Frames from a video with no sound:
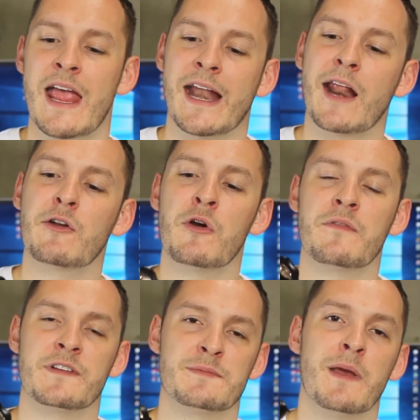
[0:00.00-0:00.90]
And I don't know
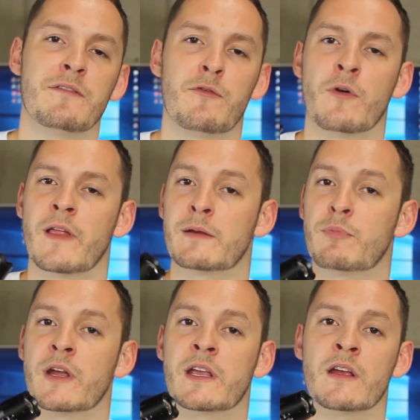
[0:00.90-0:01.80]
if it's meant for like
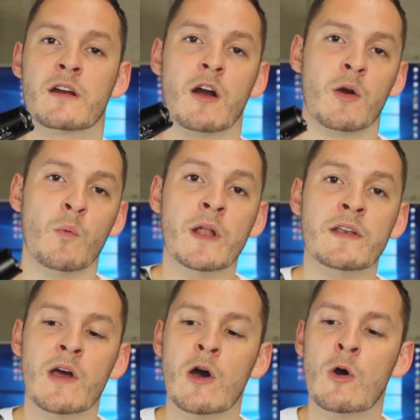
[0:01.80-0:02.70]
breaking a car
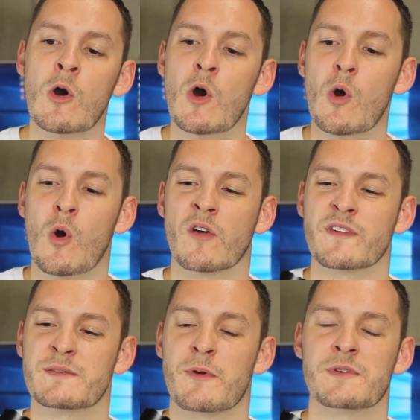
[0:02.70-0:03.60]
window, or if
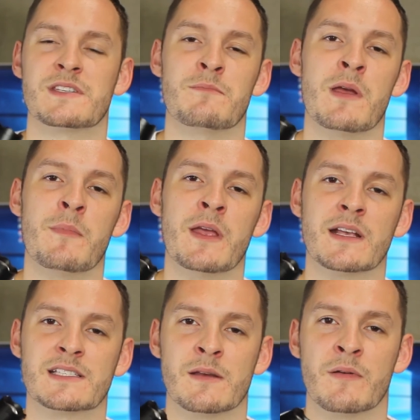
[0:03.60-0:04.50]
it's supposed to
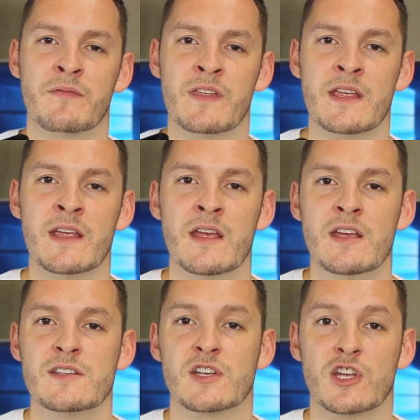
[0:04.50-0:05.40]
mimic some of the
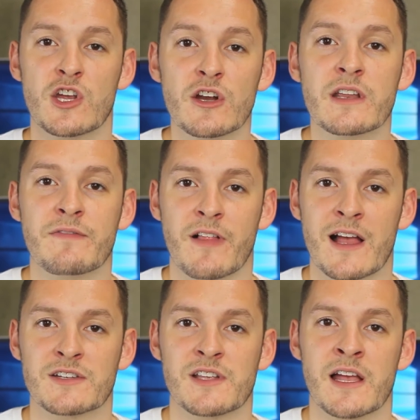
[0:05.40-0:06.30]
security
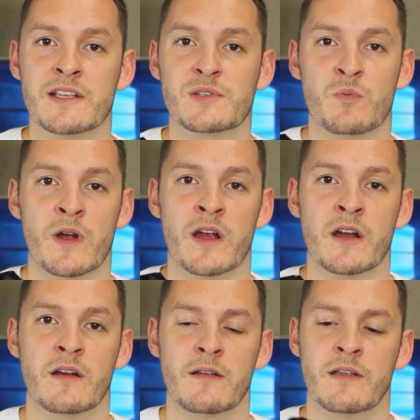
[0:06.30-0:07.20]
flashlights
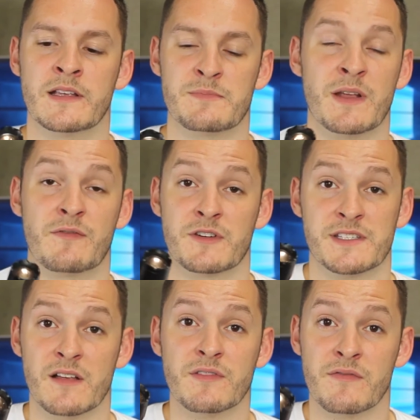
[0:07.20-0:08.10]
where it's meant for a
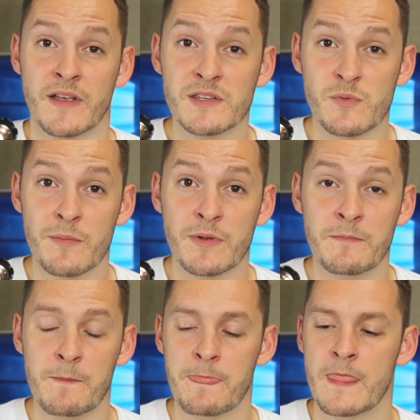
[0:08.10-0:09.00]
self-defense weapon,